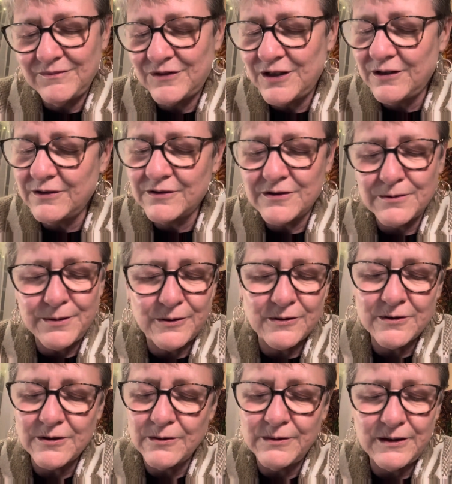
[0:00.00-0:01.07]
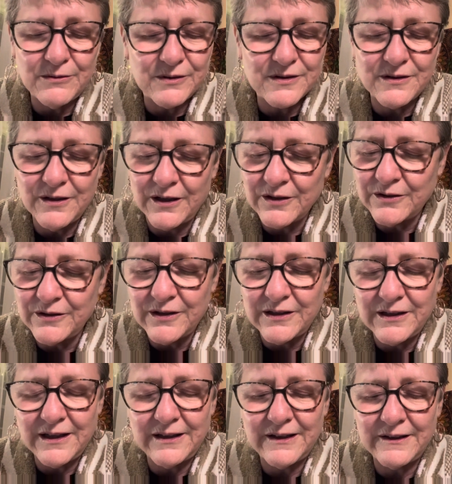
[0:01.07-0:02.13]
Derek Jacobi was not good,
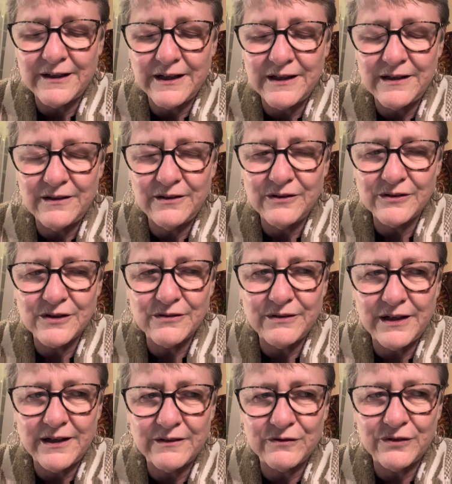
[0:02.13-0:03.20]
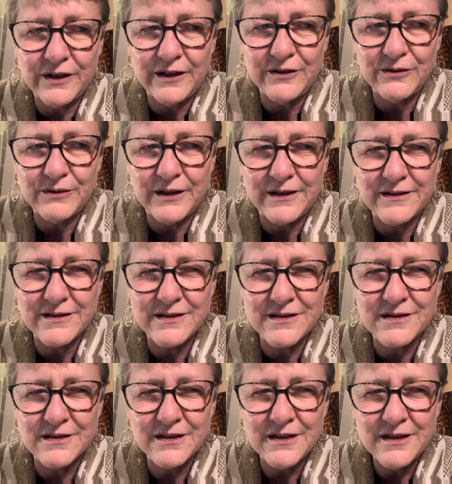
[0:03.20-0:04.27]
and then I looked around for other
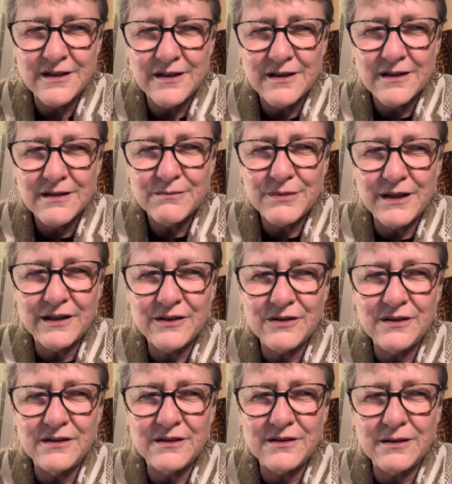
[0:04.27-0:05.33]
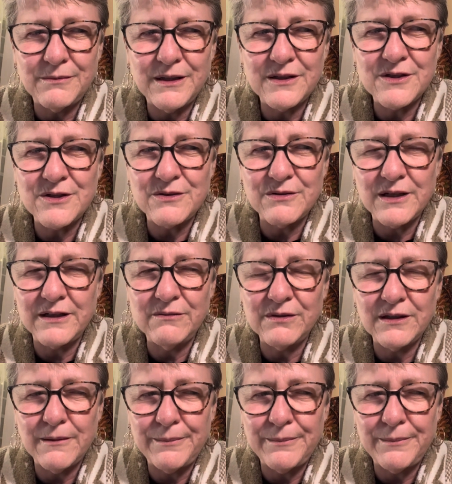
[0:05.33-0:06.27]
ones, but I couldn't commit to, I didn't want to